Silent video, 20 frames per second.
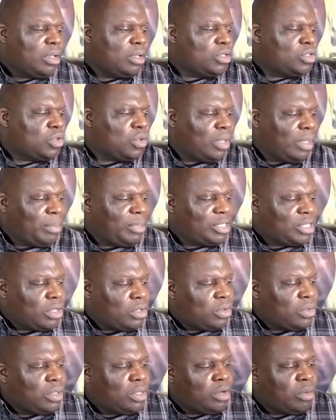So let me tell
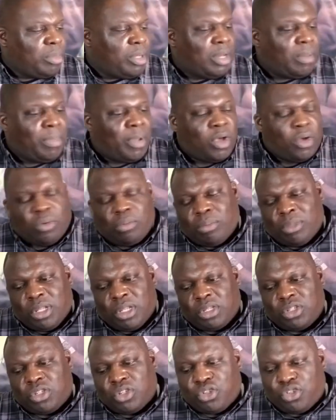you a little bit about
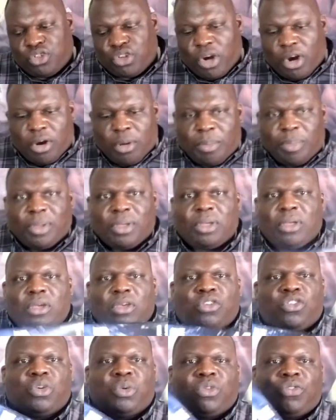Melissa Sharpe.
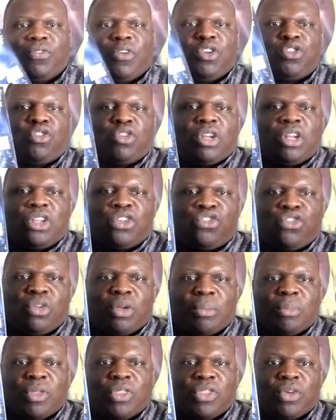She was featured in issue
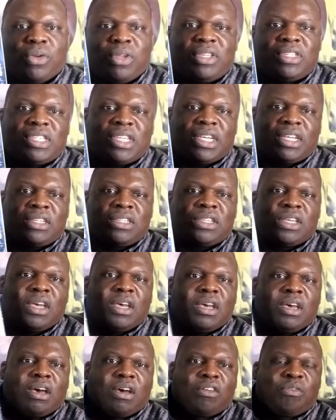number 36
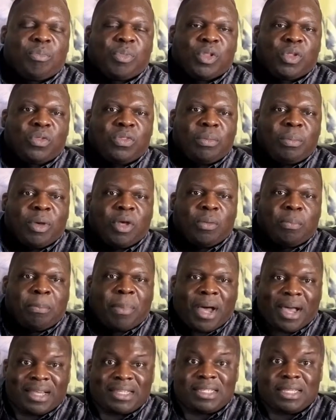of Below the Belt
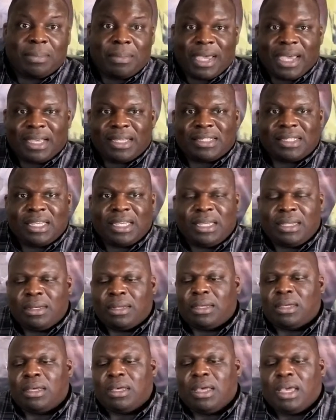Boxing Magazine,
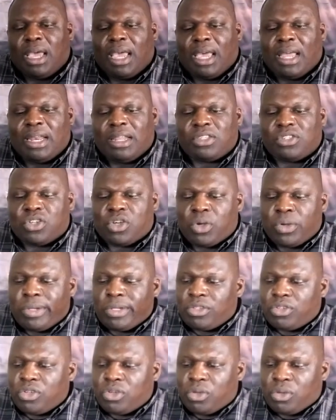and it's going
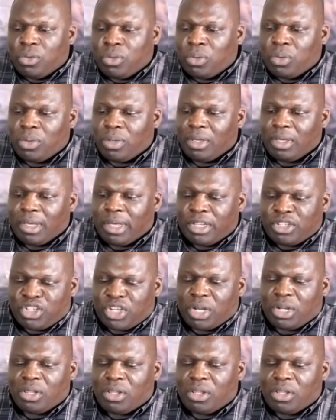to shed a